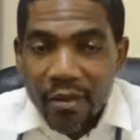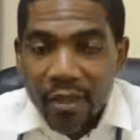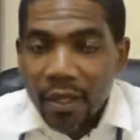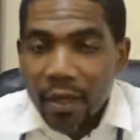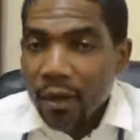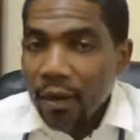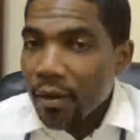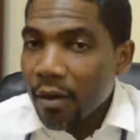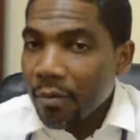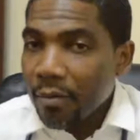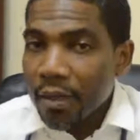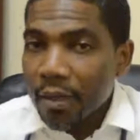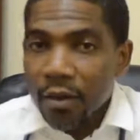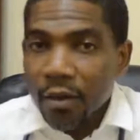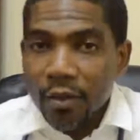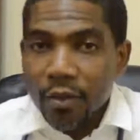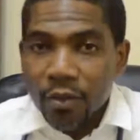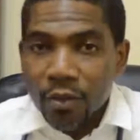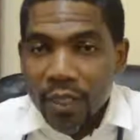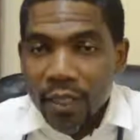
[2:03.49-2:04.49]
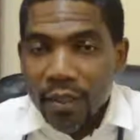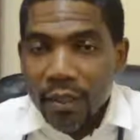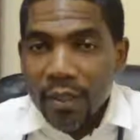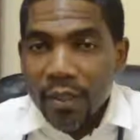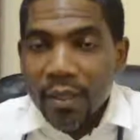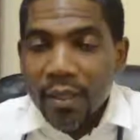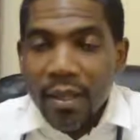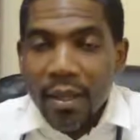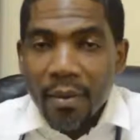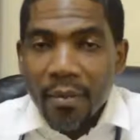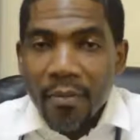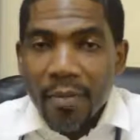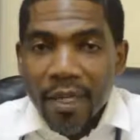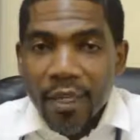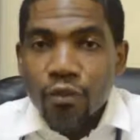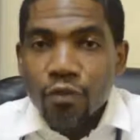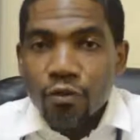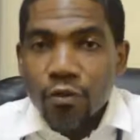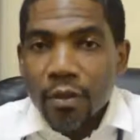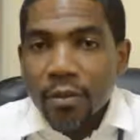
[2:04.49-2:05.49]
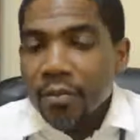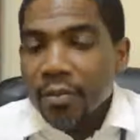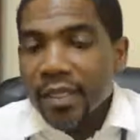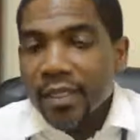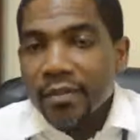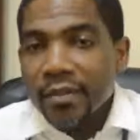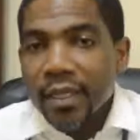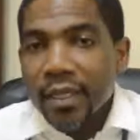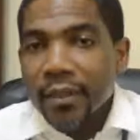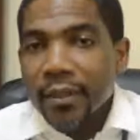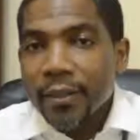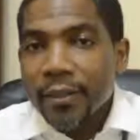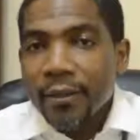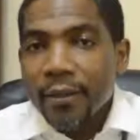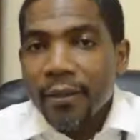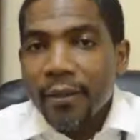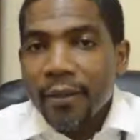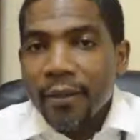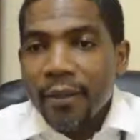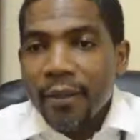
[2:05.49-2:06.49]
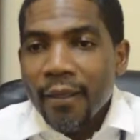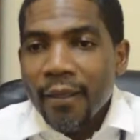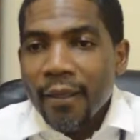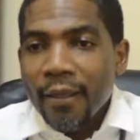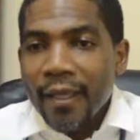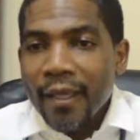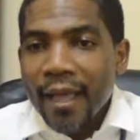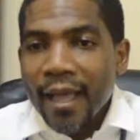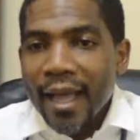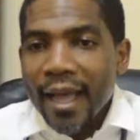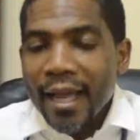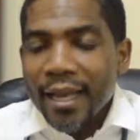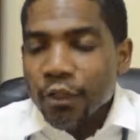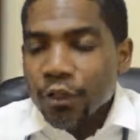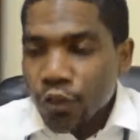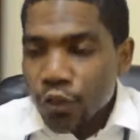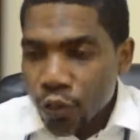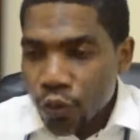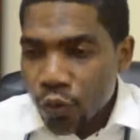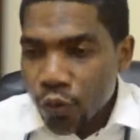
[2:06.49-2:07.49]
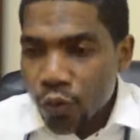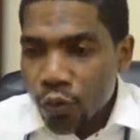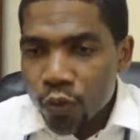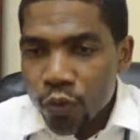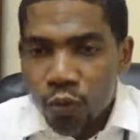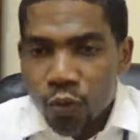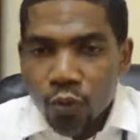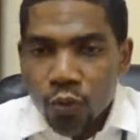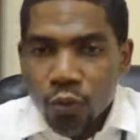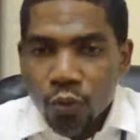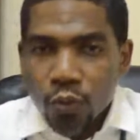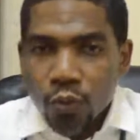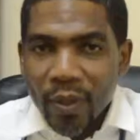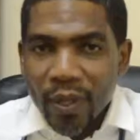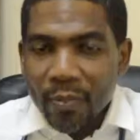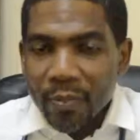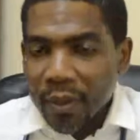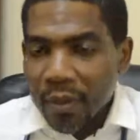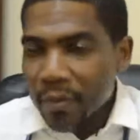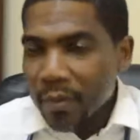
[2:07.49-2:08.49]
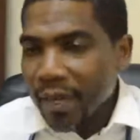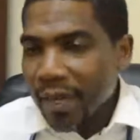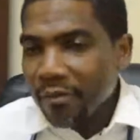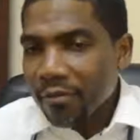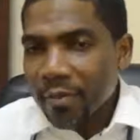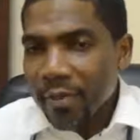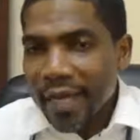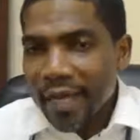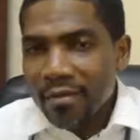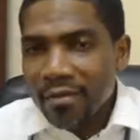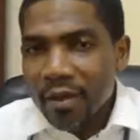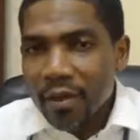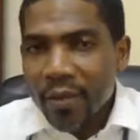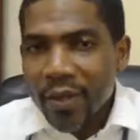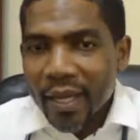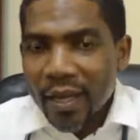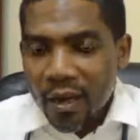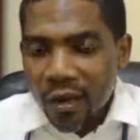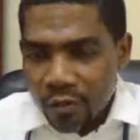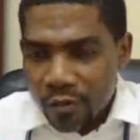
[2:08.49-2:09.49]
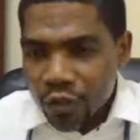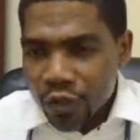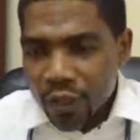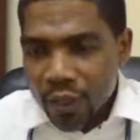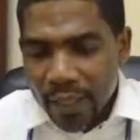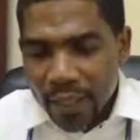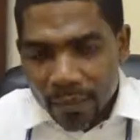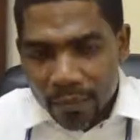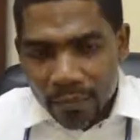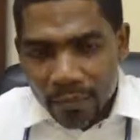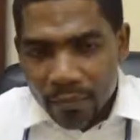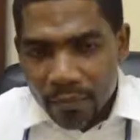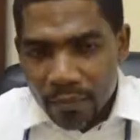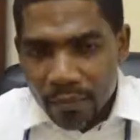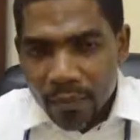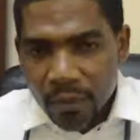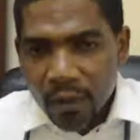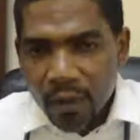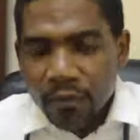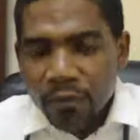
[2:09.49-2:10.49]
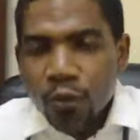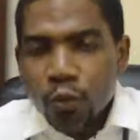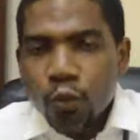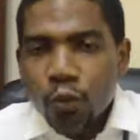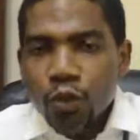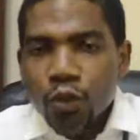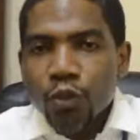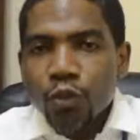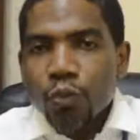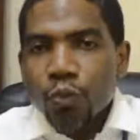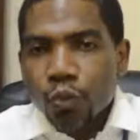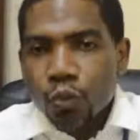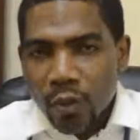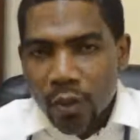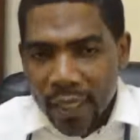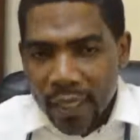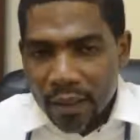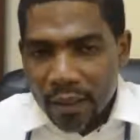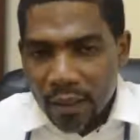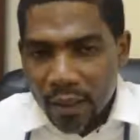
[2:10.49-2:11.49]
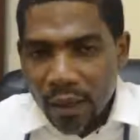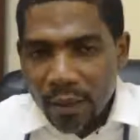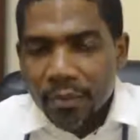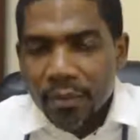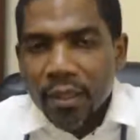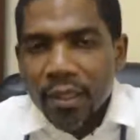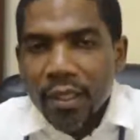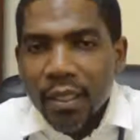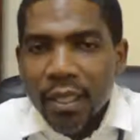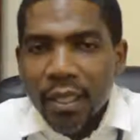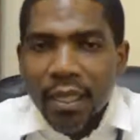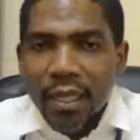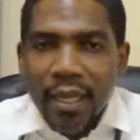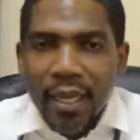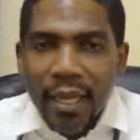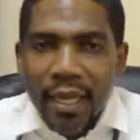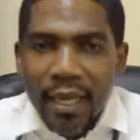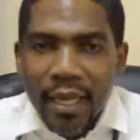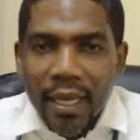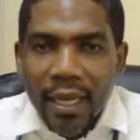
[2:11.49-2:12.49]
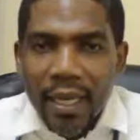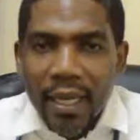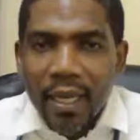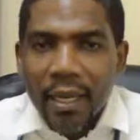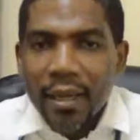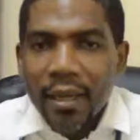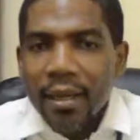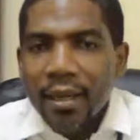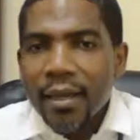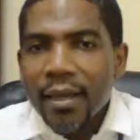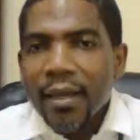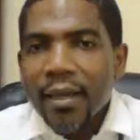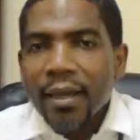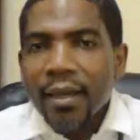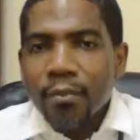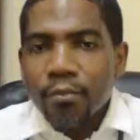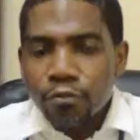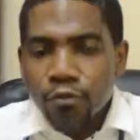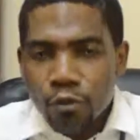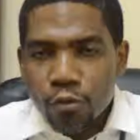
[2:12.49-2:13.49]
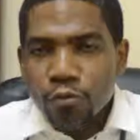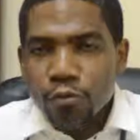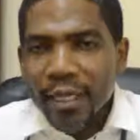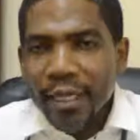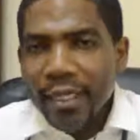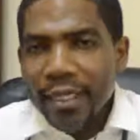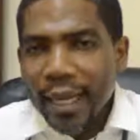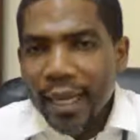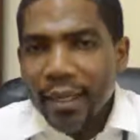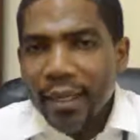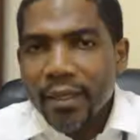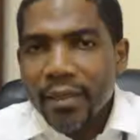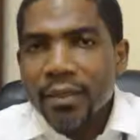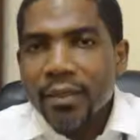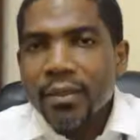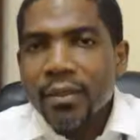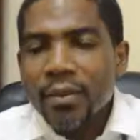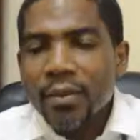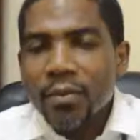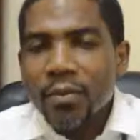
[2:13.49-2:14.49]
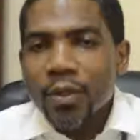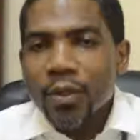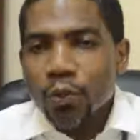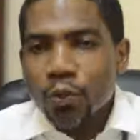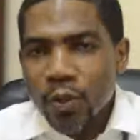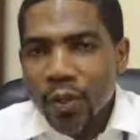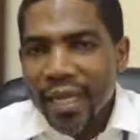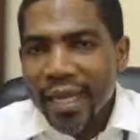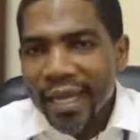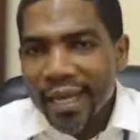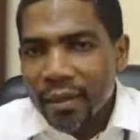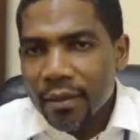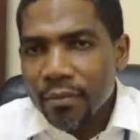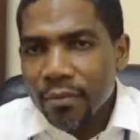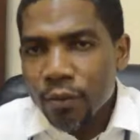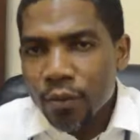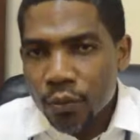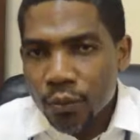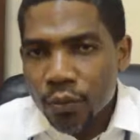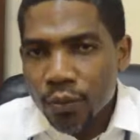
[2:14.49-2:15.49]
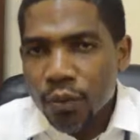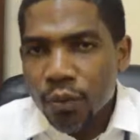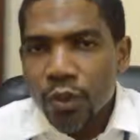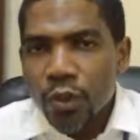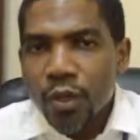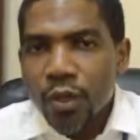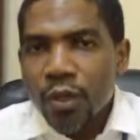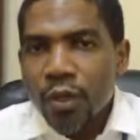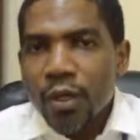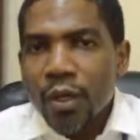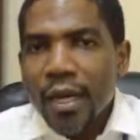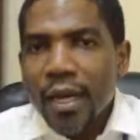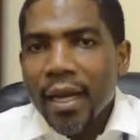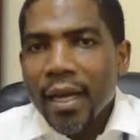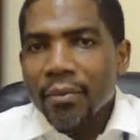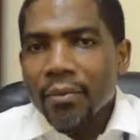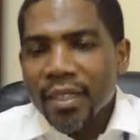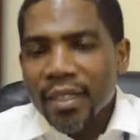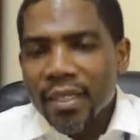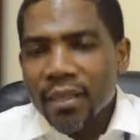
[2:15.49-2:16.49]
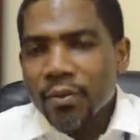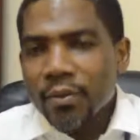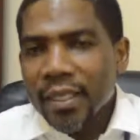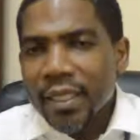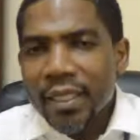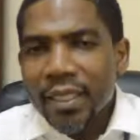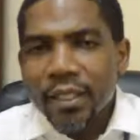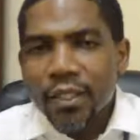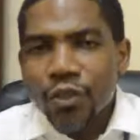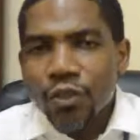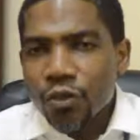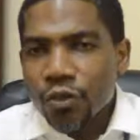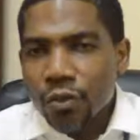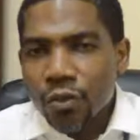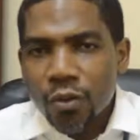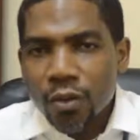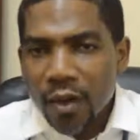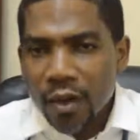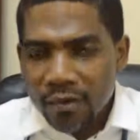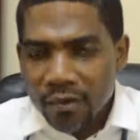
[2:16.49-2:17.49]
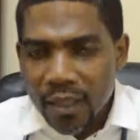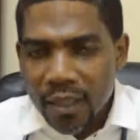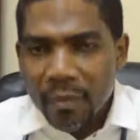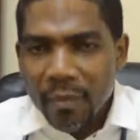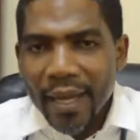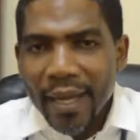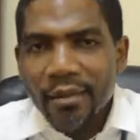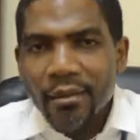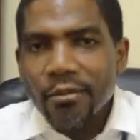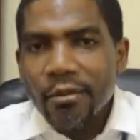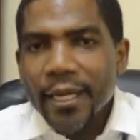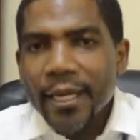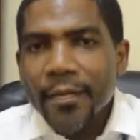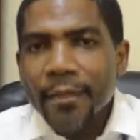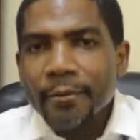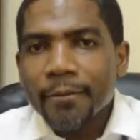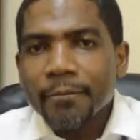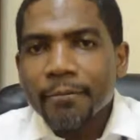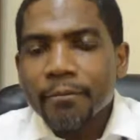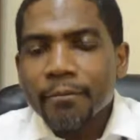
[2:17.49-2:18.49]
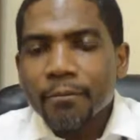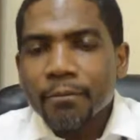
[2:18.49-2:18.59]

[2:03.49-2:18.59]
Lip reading: period or coming on to their menstrual period. And so when people have migraine, we encourage them, of course, to adopt an appropriate diet which will help to deal with the issue of their migraine.